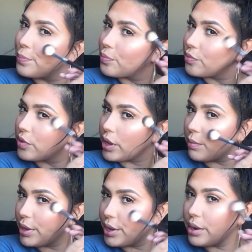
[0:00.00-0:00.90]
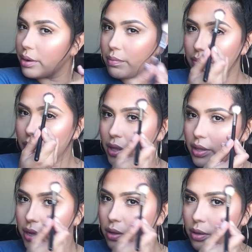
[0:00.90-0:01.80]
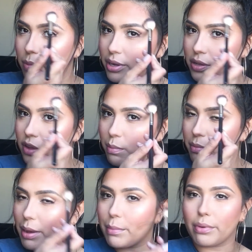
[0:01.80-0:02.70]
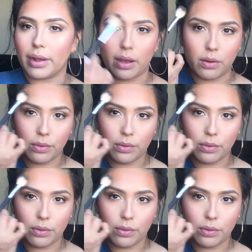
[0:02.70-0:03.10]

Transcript: Same here, and then a little bit on top of my brow,